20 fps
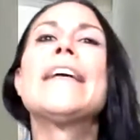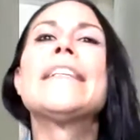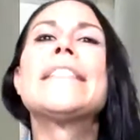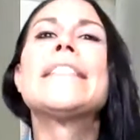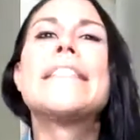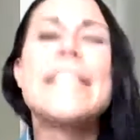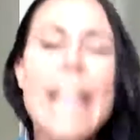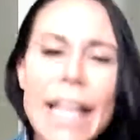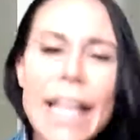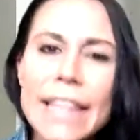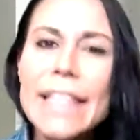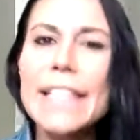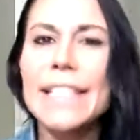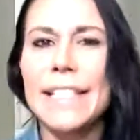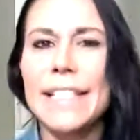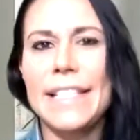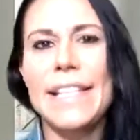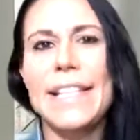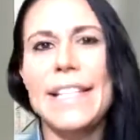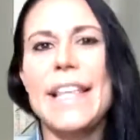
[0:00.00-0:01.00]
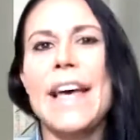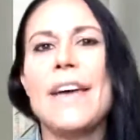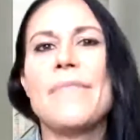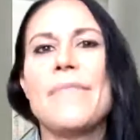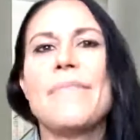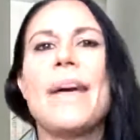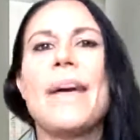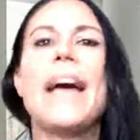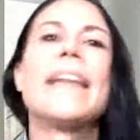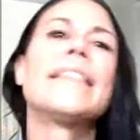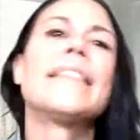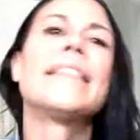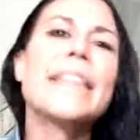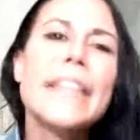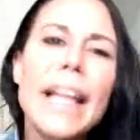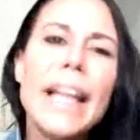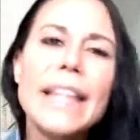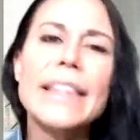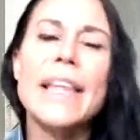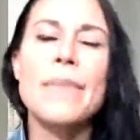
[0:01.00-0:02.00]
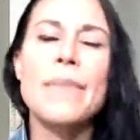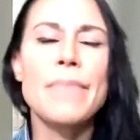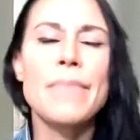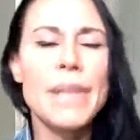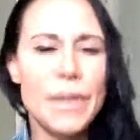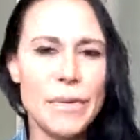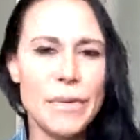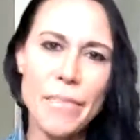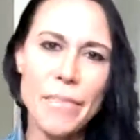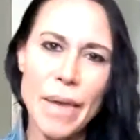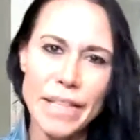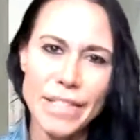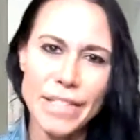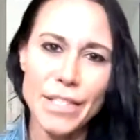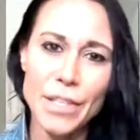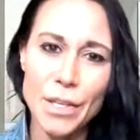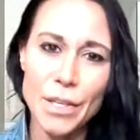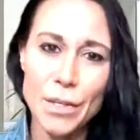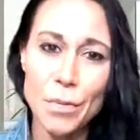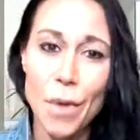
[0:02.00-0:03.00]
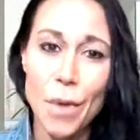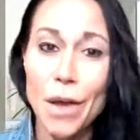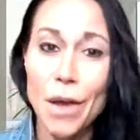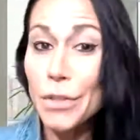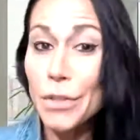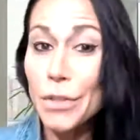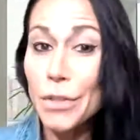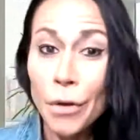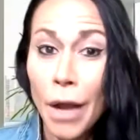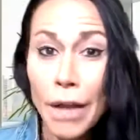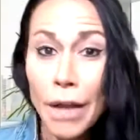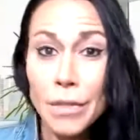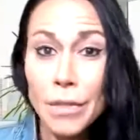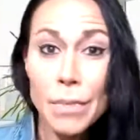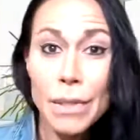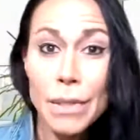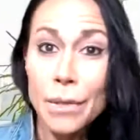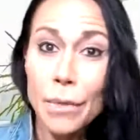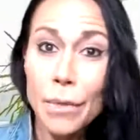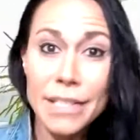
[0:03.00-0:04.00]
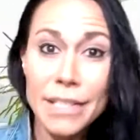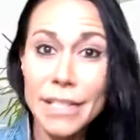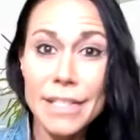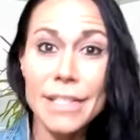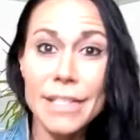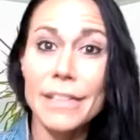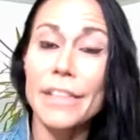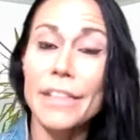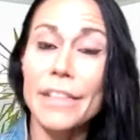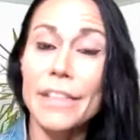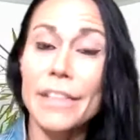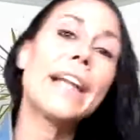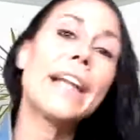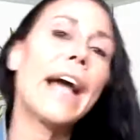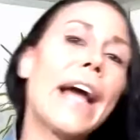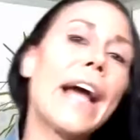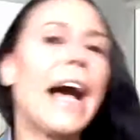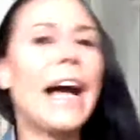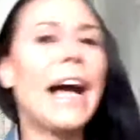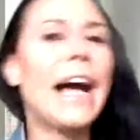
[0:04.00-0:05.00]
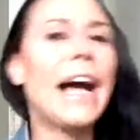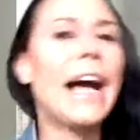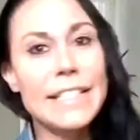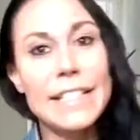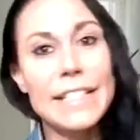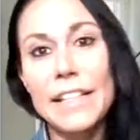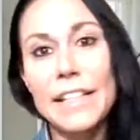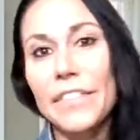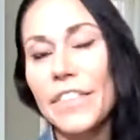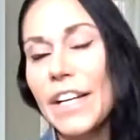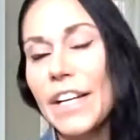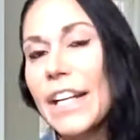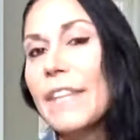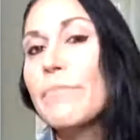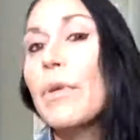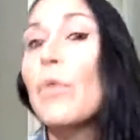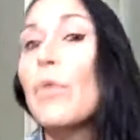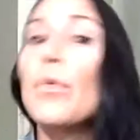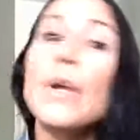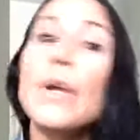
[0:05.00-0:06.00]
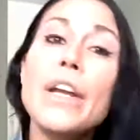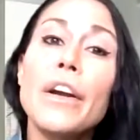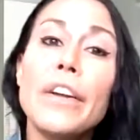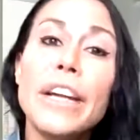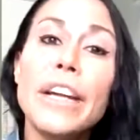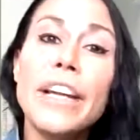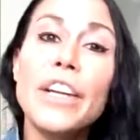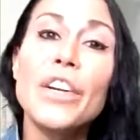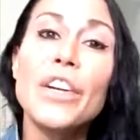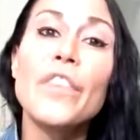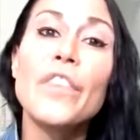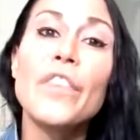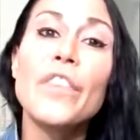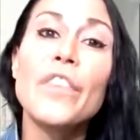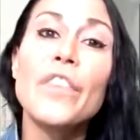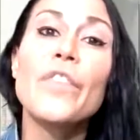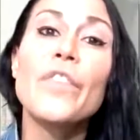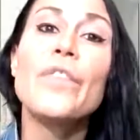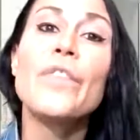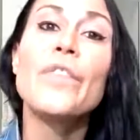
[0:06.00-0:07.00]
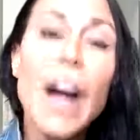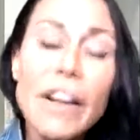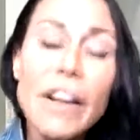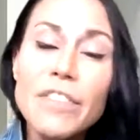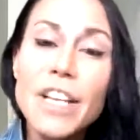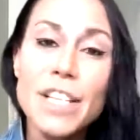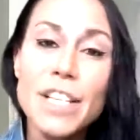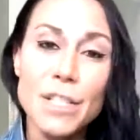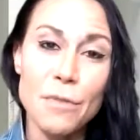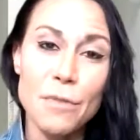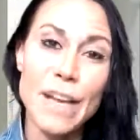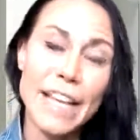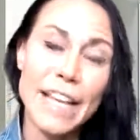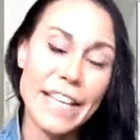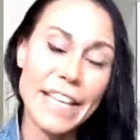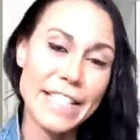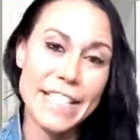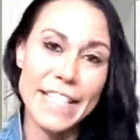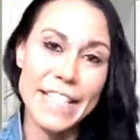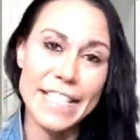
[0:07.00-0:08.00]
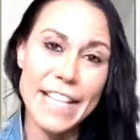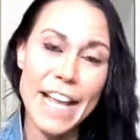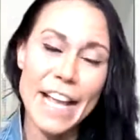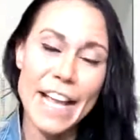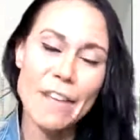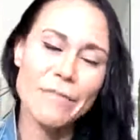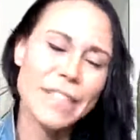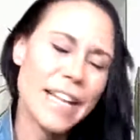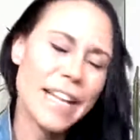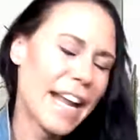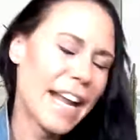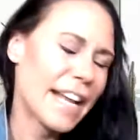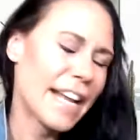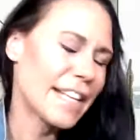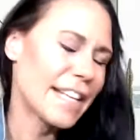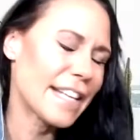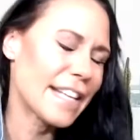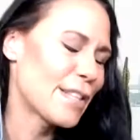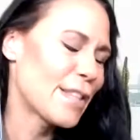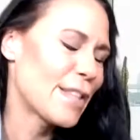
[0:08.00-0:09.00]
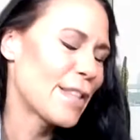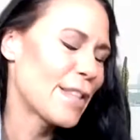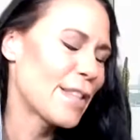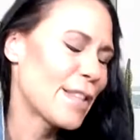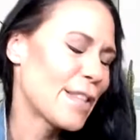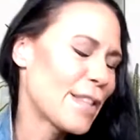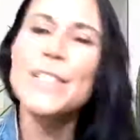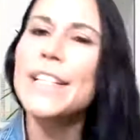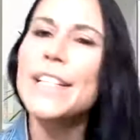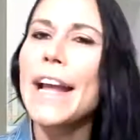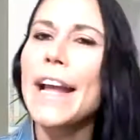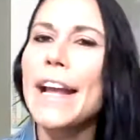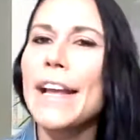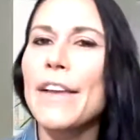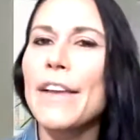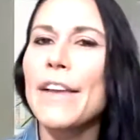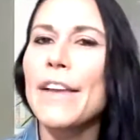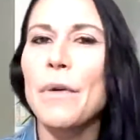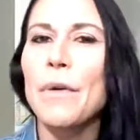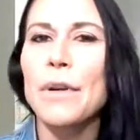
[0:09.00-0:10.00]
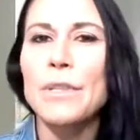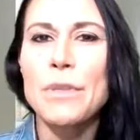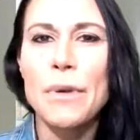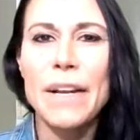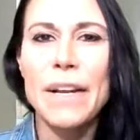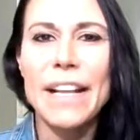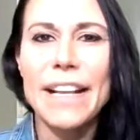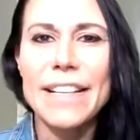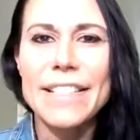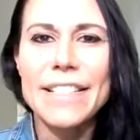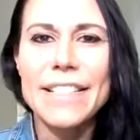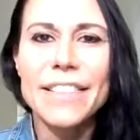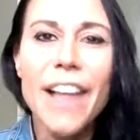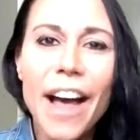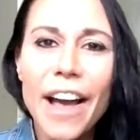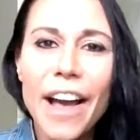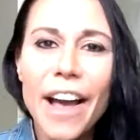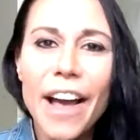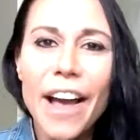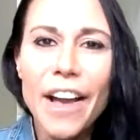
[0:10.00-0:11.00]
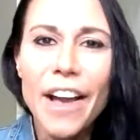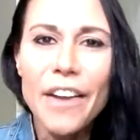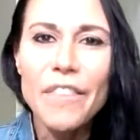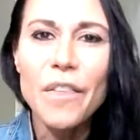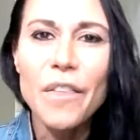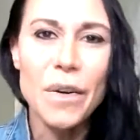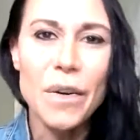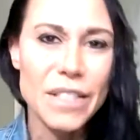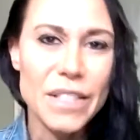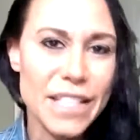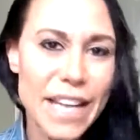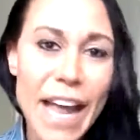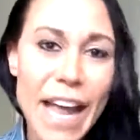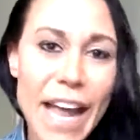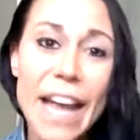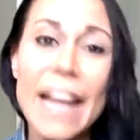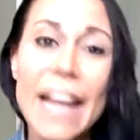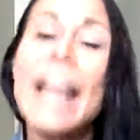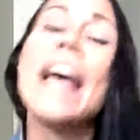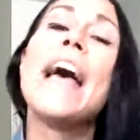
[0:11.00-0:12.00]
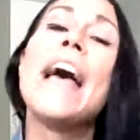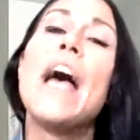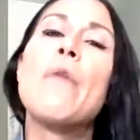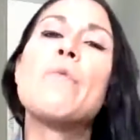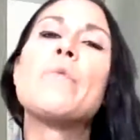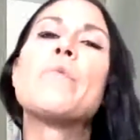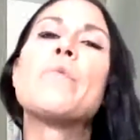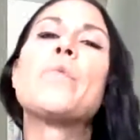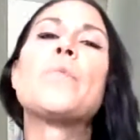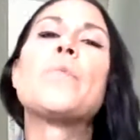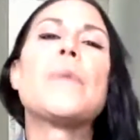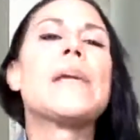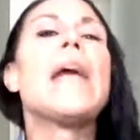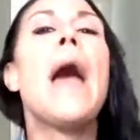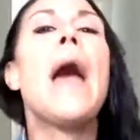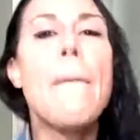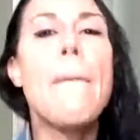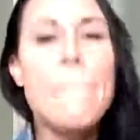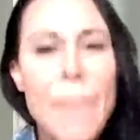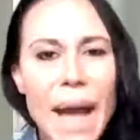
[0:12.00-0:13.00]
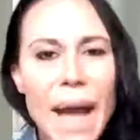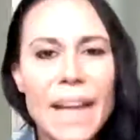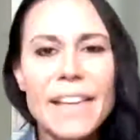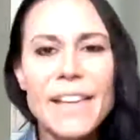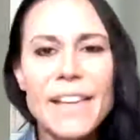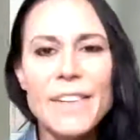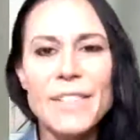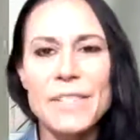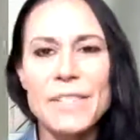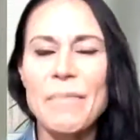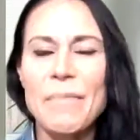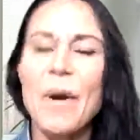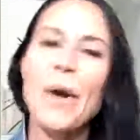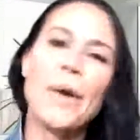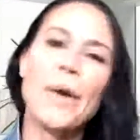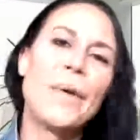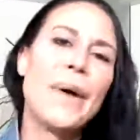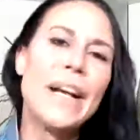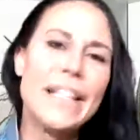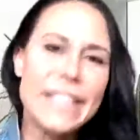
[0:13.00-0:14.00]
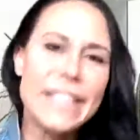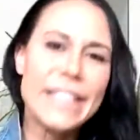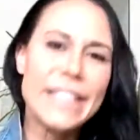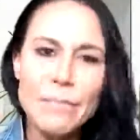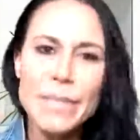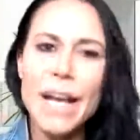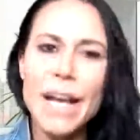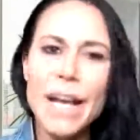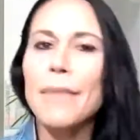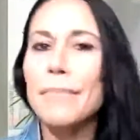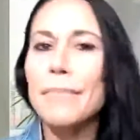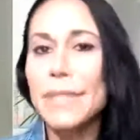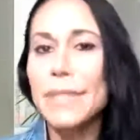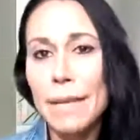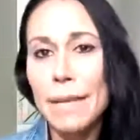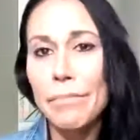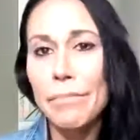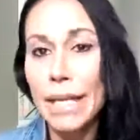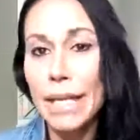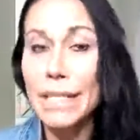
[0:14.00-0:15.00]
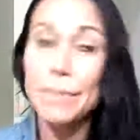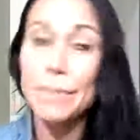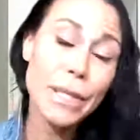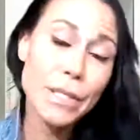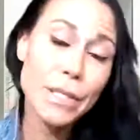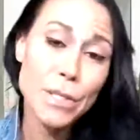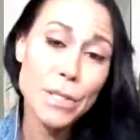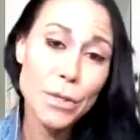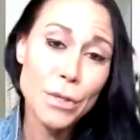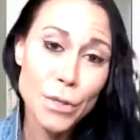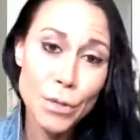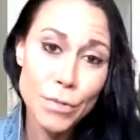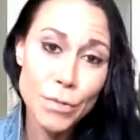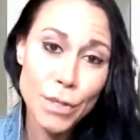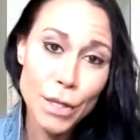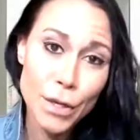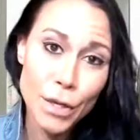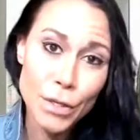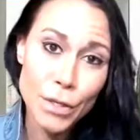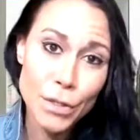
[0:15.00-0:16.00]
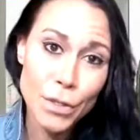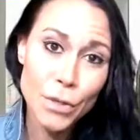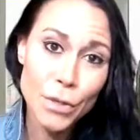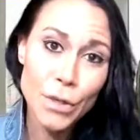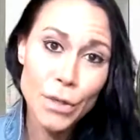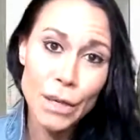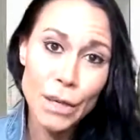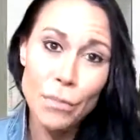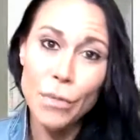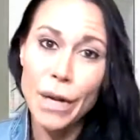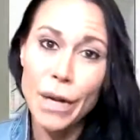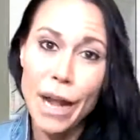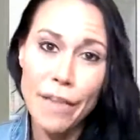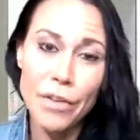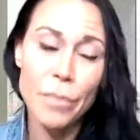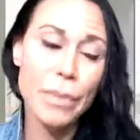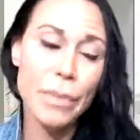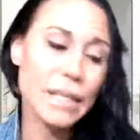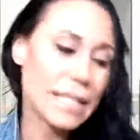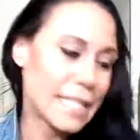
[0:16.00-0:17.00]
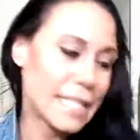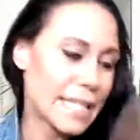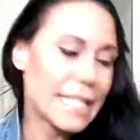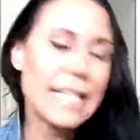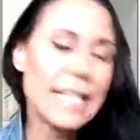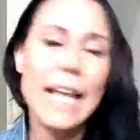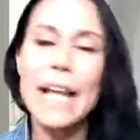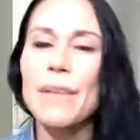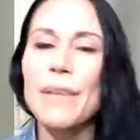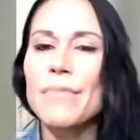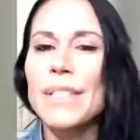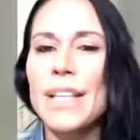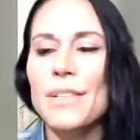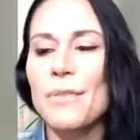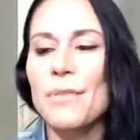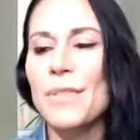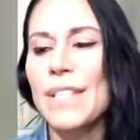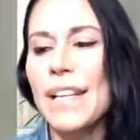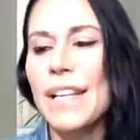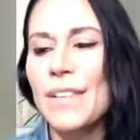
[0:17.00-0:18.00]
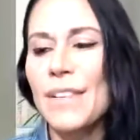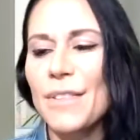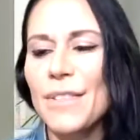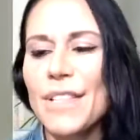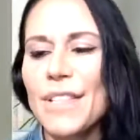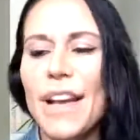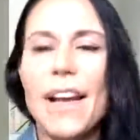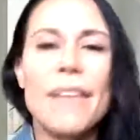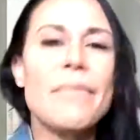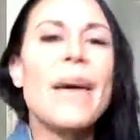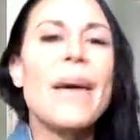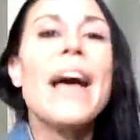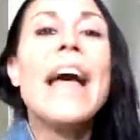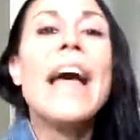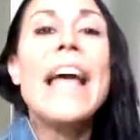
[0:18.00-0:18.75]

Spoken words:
send this to them and let them hear the message as well. You don't have to be the one to deliver it. I can deliver it, but we are here 5 days a week at 6 a.m. Today is Thursday, if you are joining us live or today, and we will be back here tomorrow, same time, same place, but it's YouTube, so you can tune in whenever, but 6 a.m. Central Standard Time.